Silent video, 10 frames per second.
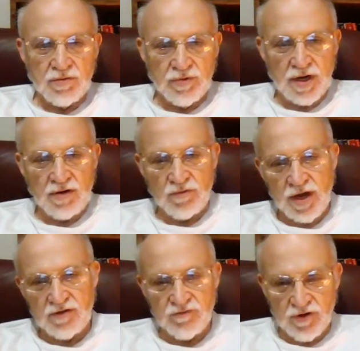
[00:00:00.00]
what I
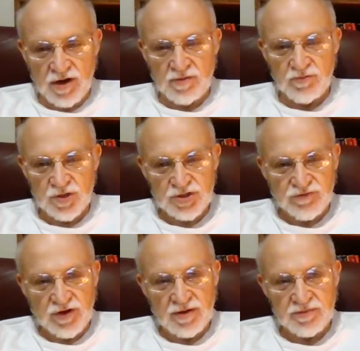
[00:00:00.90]
read from was
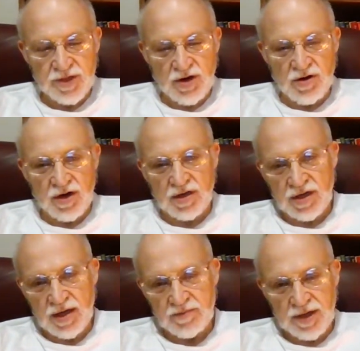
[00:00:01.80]
from the
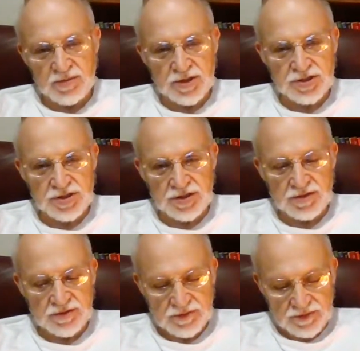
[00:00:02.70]
article I published in